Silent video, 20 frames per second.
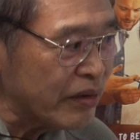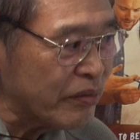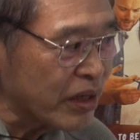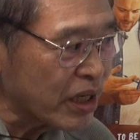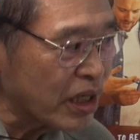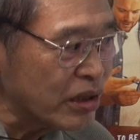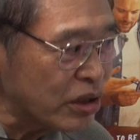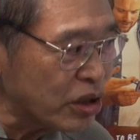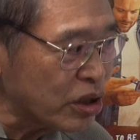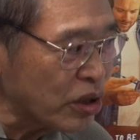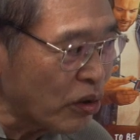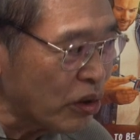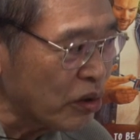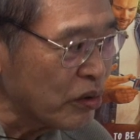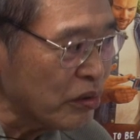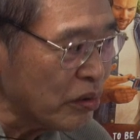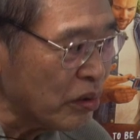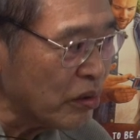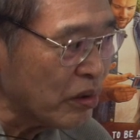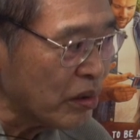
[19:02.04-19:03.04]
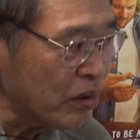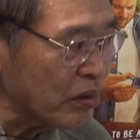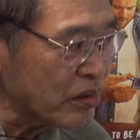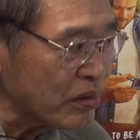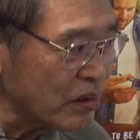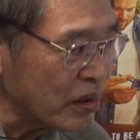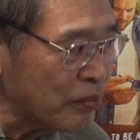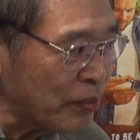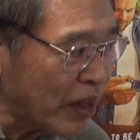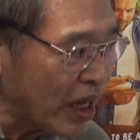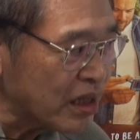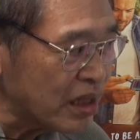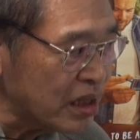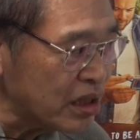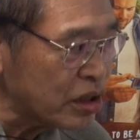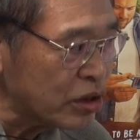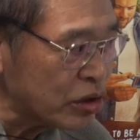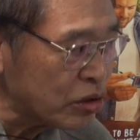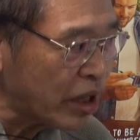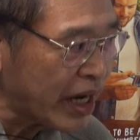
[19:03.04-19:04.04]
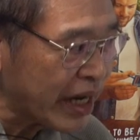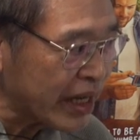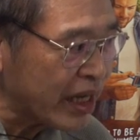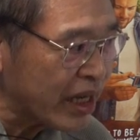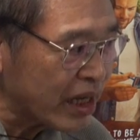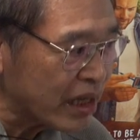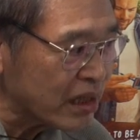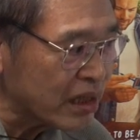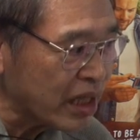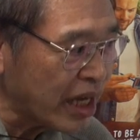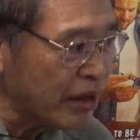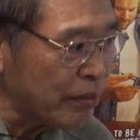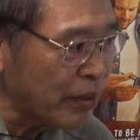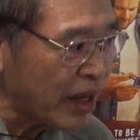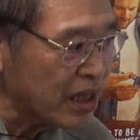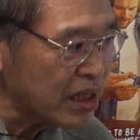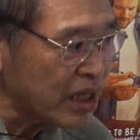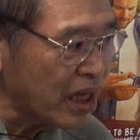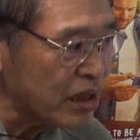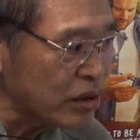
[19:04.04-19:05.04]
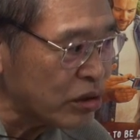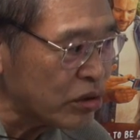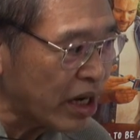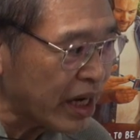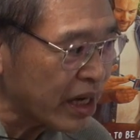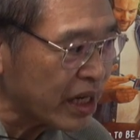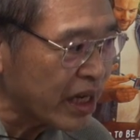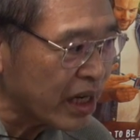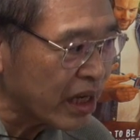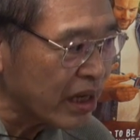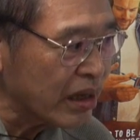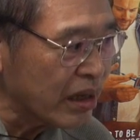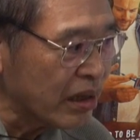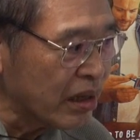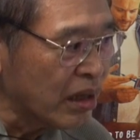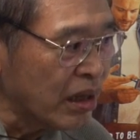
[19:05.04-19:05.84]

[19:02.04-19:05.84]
we can show by this tracking, day-by-day tracking,